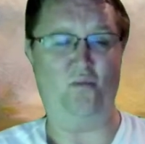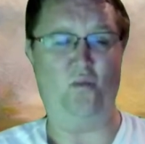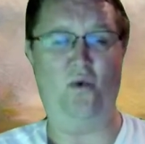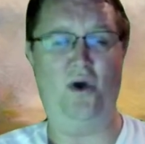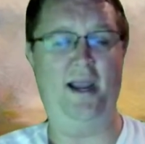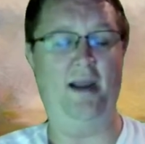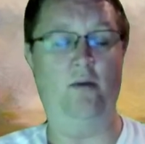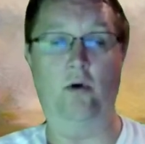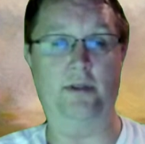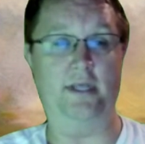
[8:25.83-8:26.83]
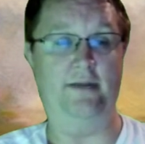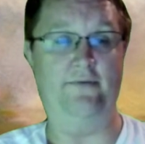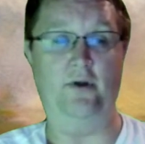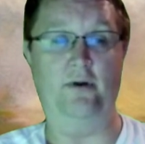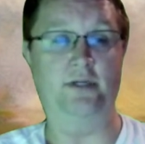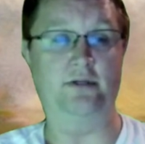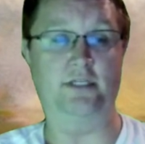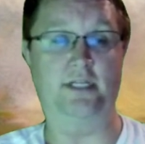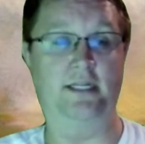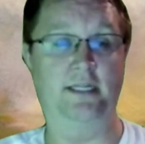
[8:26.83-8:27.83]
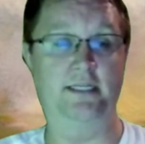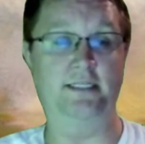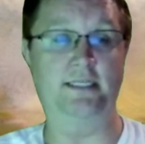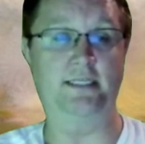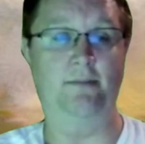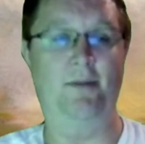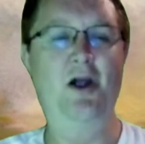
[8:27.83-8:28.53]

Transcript: way worth it if you're interested in the system.